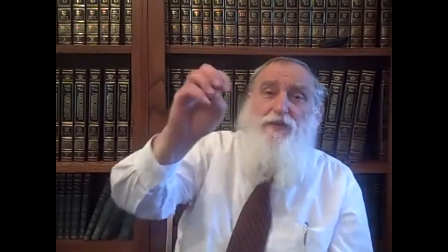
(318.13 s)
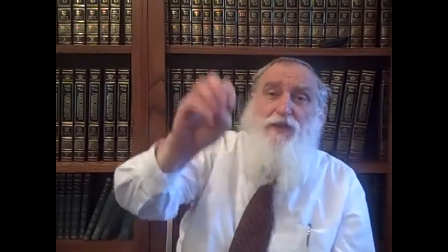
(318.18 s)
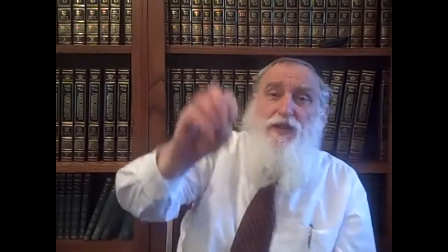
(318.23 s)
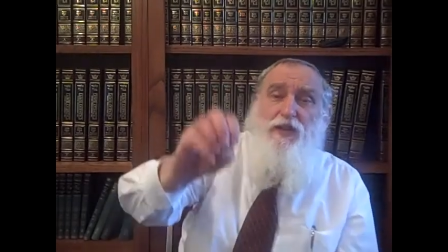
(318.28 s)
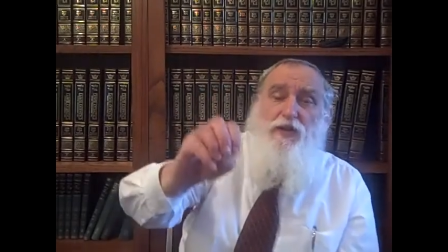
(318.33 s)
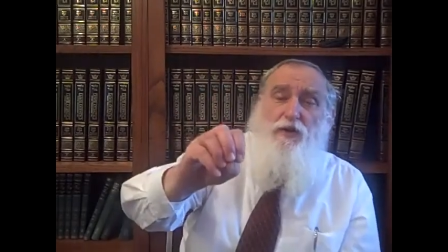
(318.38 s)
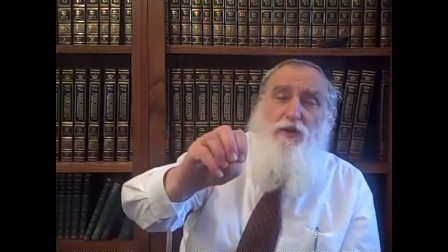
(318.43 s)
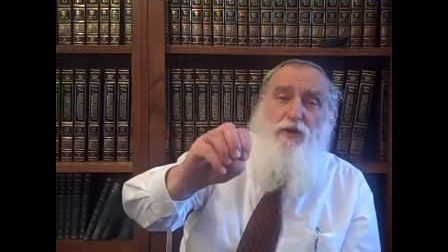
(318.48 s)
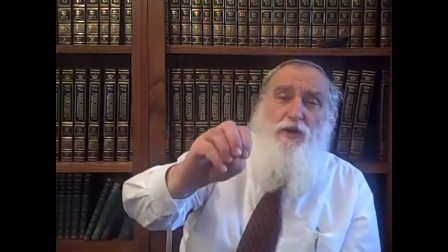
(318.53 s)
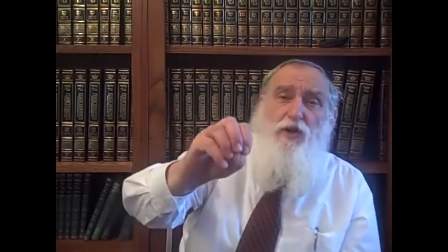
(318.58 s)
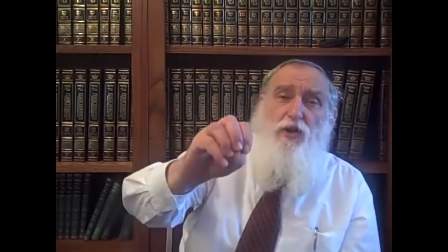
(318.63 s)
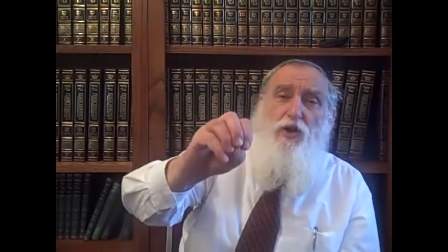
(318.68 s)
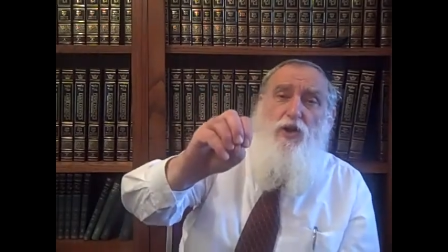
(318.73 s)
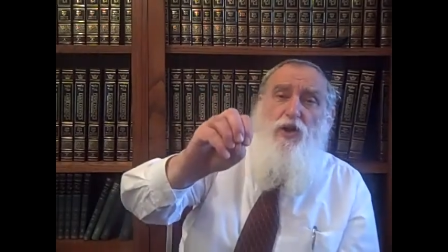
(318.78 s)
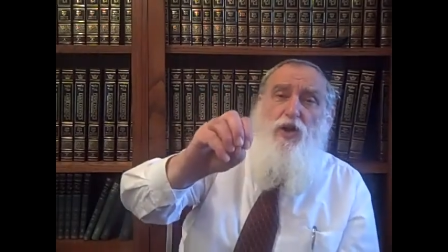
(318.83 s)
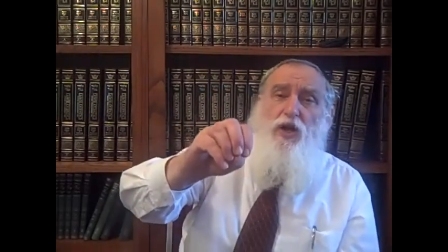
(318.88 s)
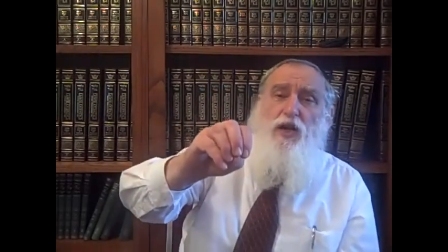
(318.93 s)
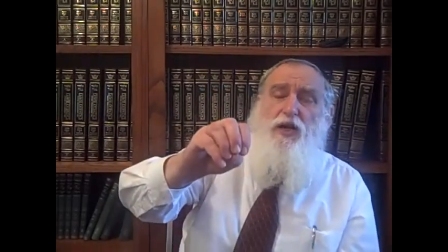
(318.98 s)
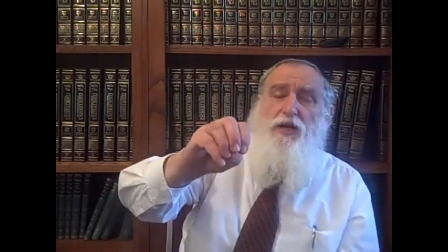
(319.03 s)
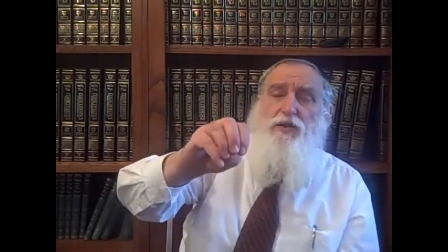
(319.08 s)
There
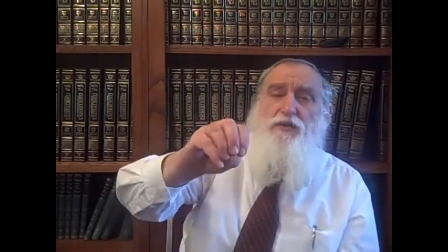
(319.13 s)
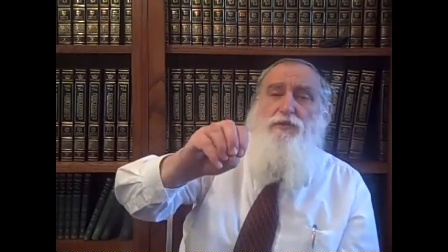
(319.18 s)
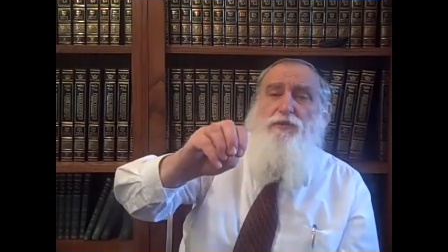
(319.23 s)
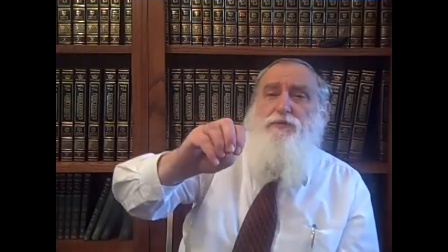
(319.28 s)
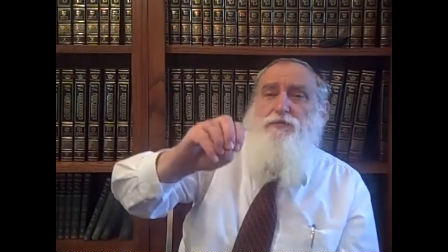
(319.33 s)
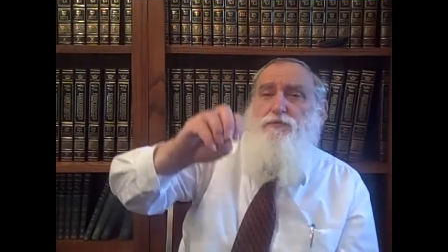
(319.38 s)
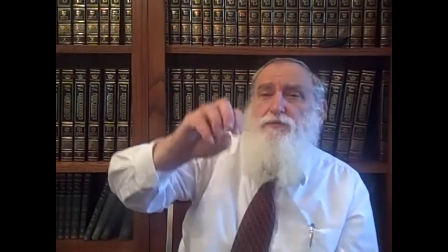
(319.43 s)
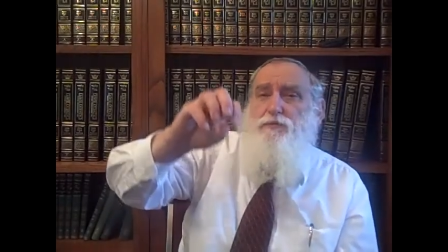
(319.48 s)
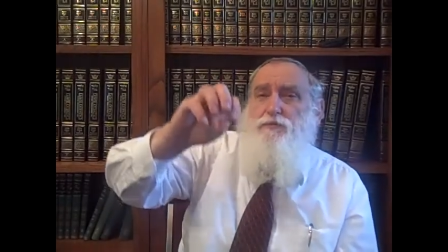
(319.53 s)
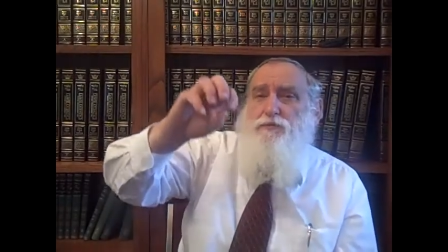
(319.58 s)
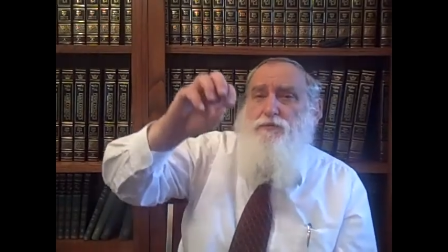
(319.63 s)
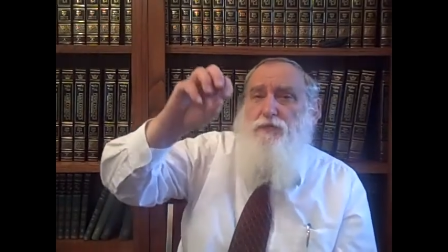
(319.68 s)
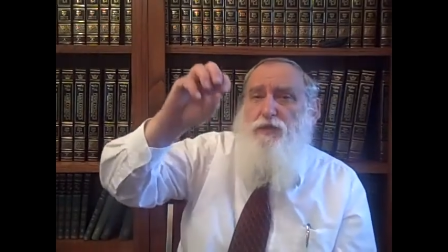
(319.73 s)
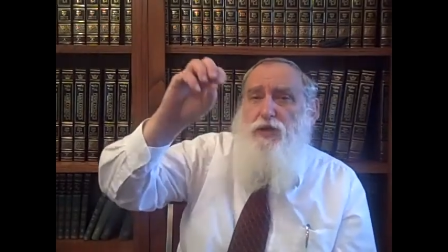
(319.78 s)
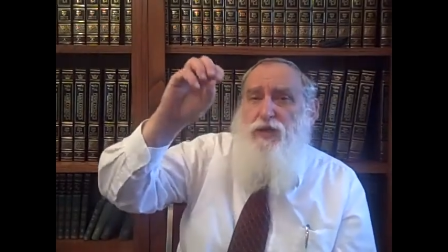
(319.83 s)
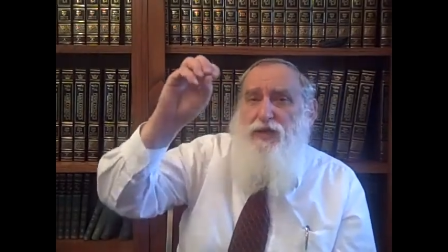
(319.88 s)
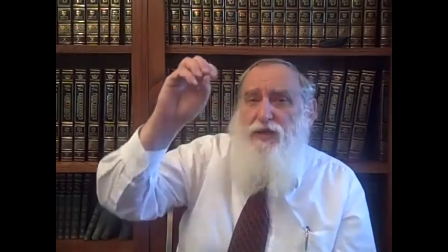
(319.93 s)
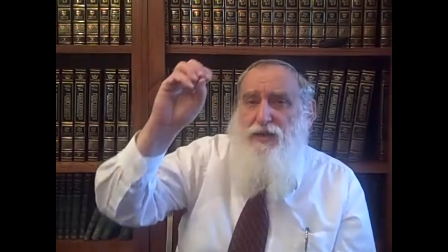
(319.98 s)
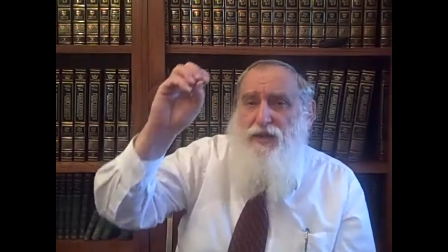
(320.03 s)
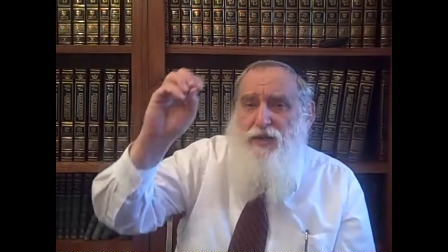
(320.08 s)
are
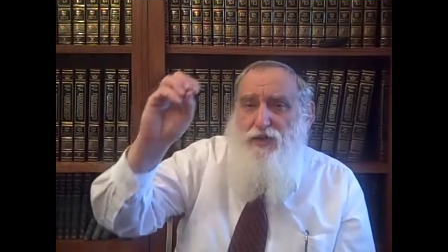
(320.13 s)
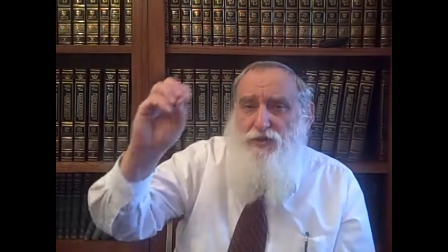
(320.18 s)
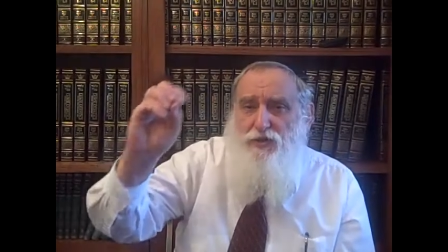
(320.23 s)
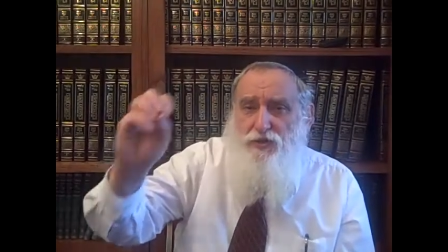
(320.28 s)
a